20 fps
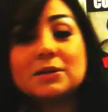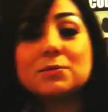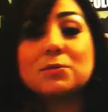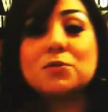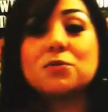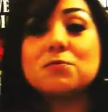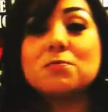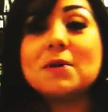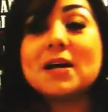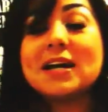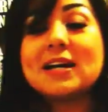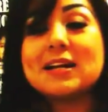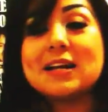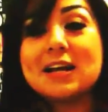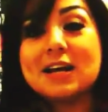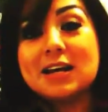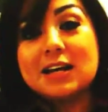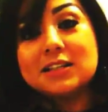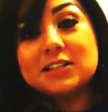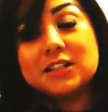Mexica
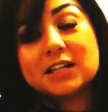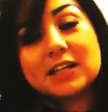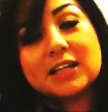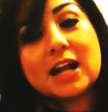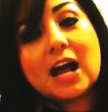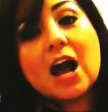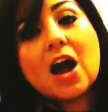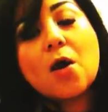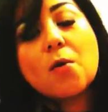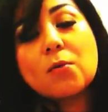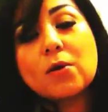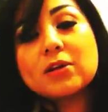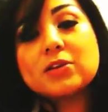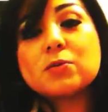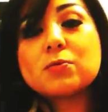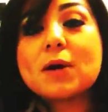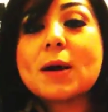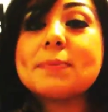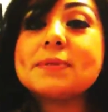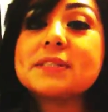Movement, check it out.
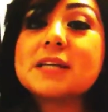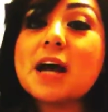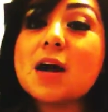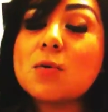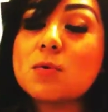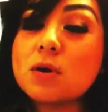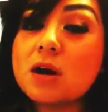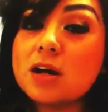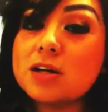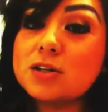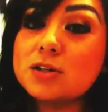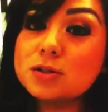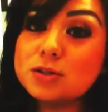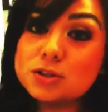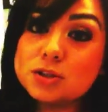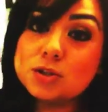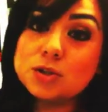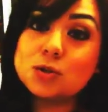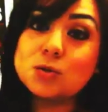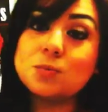We're on the website, we're
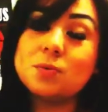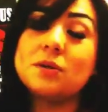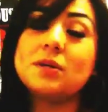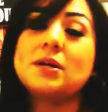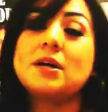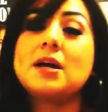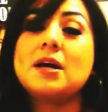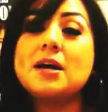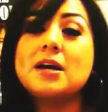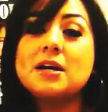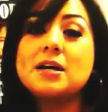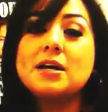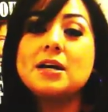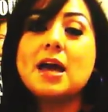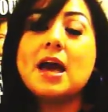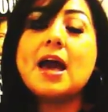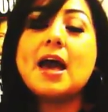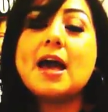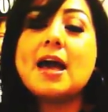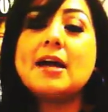on YouTube.
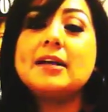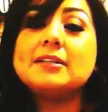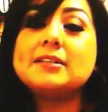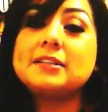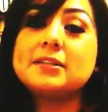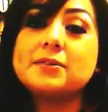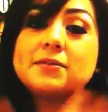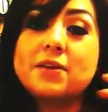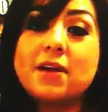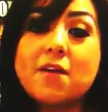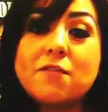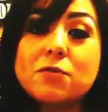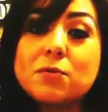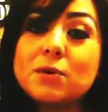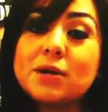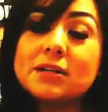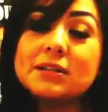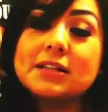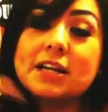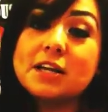And
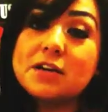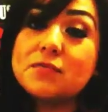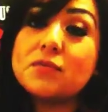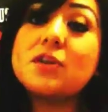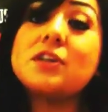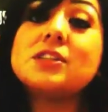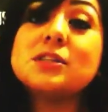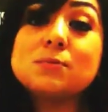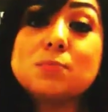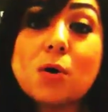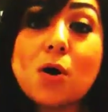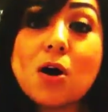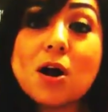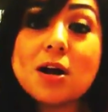everyone, thank you for your